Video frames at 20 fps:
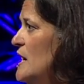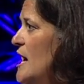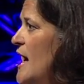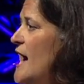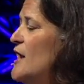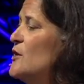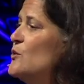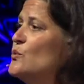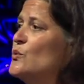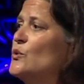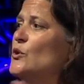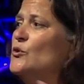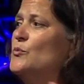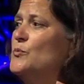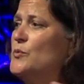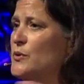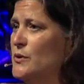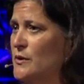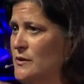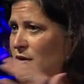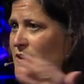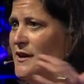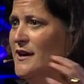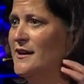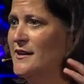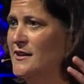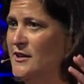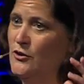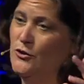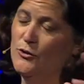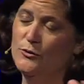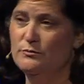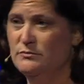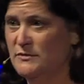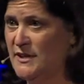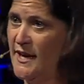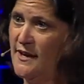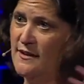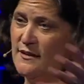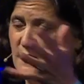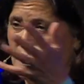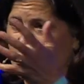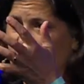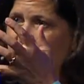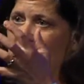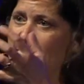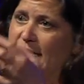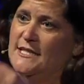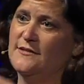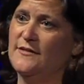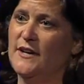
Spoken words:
And group IQ, taking the collective